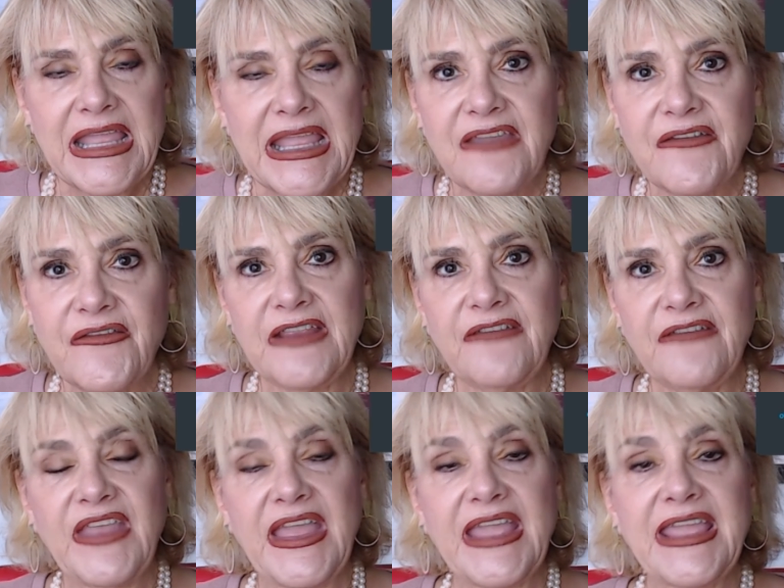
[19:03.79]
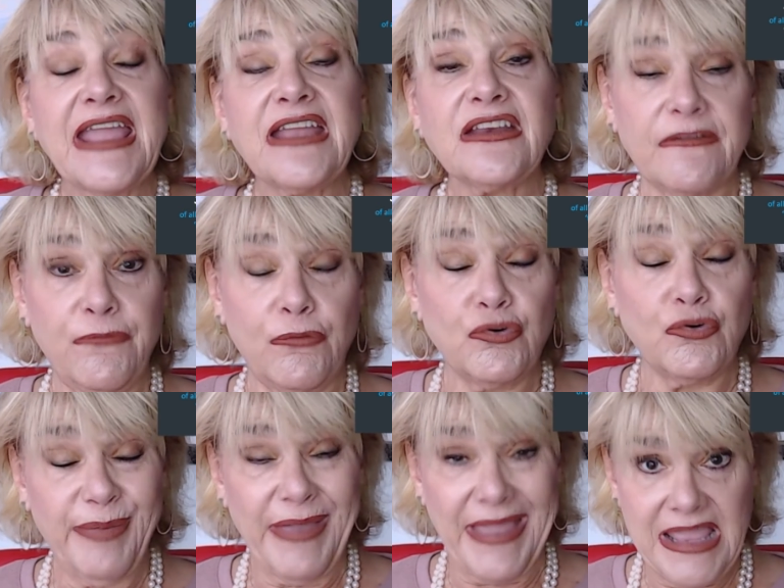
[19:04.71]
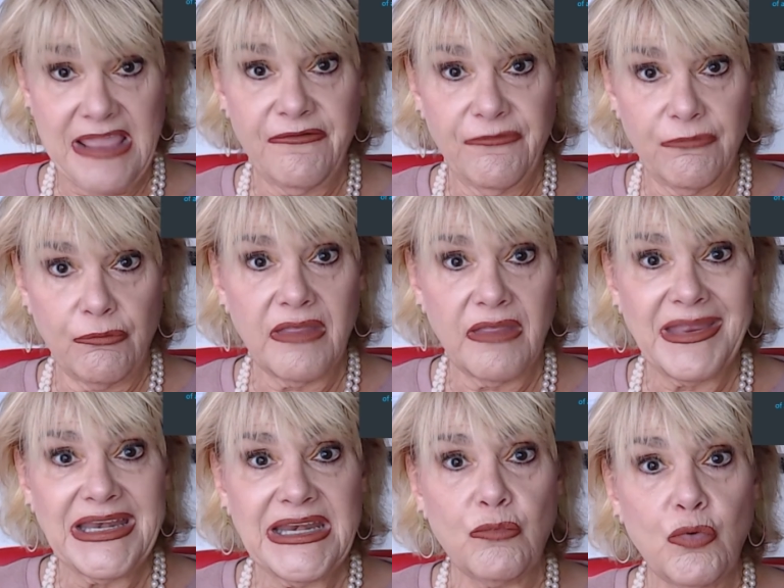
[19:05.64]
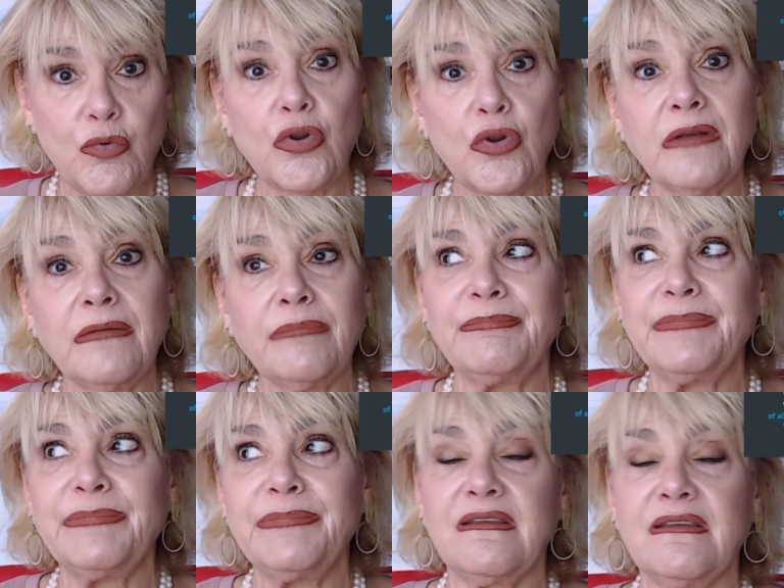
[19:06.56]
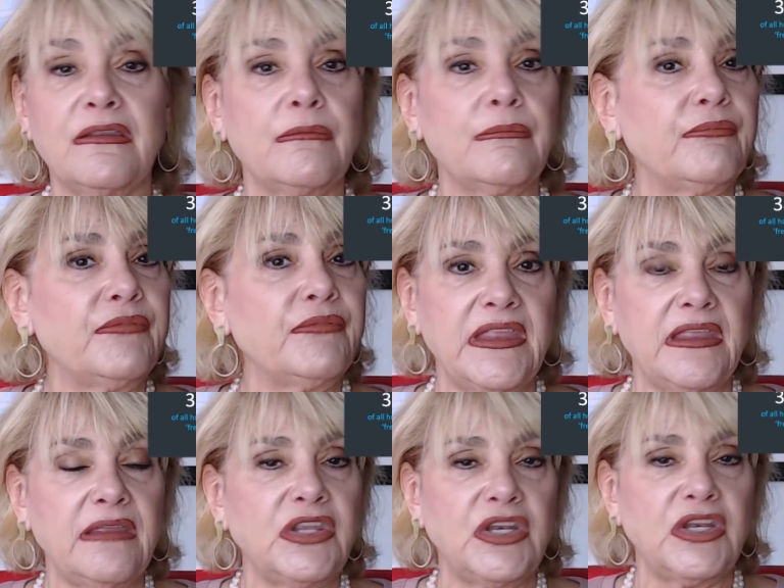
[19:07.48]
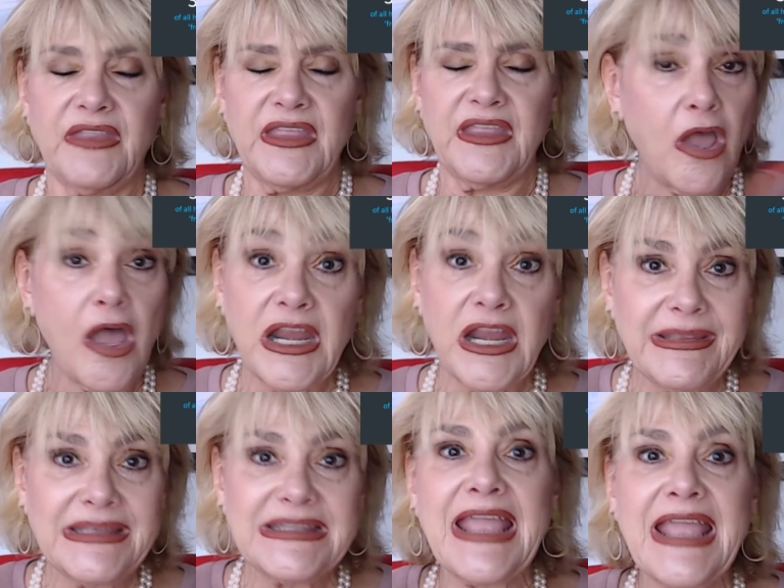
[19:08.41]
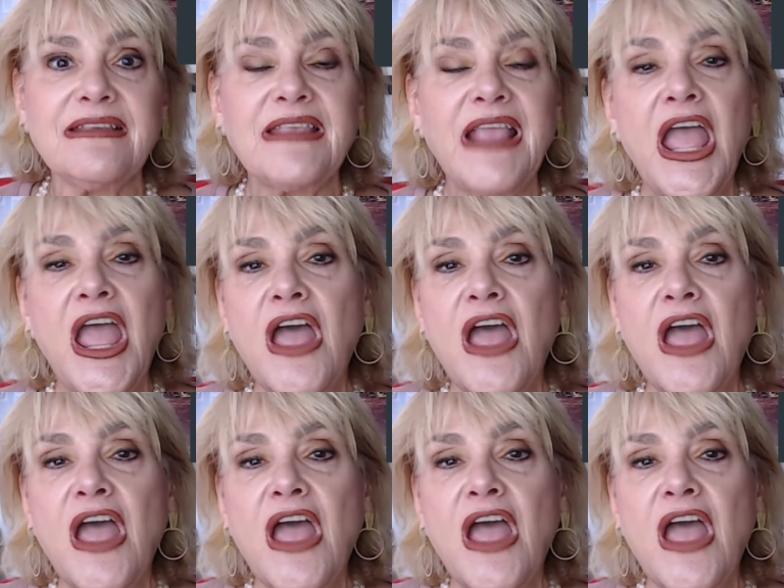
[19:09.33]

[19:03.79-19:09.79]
Even if they can't afford to pay for them anymore because the economy tanks,